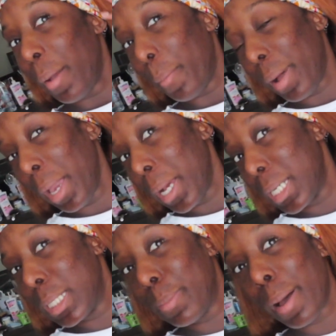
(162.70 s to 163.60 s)
My hair
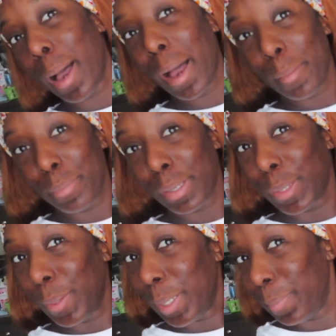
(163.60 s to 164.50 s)
is
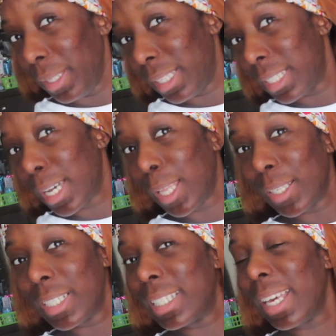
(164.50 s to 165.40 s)
popping. You hear me? This
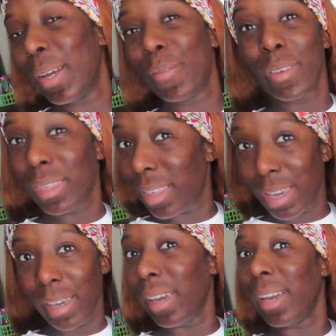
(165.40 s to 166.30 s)
color is
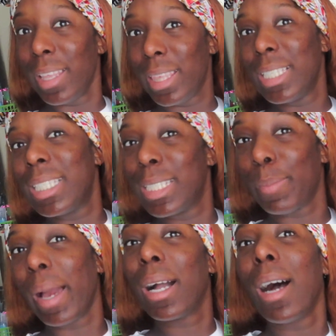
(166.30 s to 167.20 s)
everything. This is
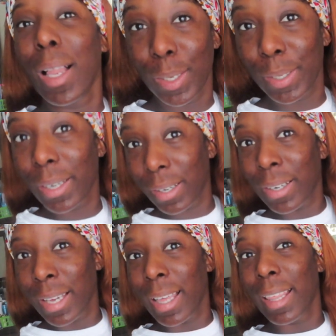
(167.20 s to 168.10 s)
my color.
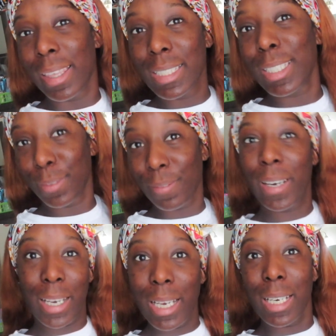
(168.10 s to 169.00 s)
This in
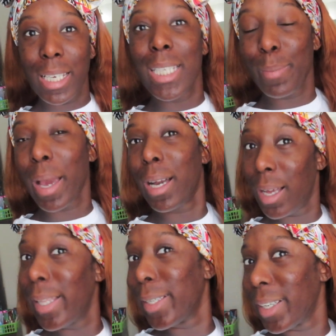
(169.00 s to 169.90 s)
red is my
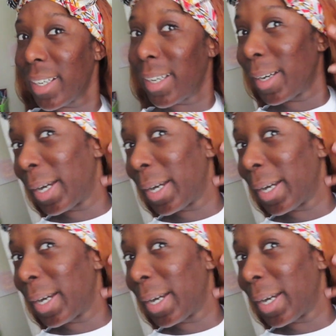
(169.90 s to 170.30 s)
color.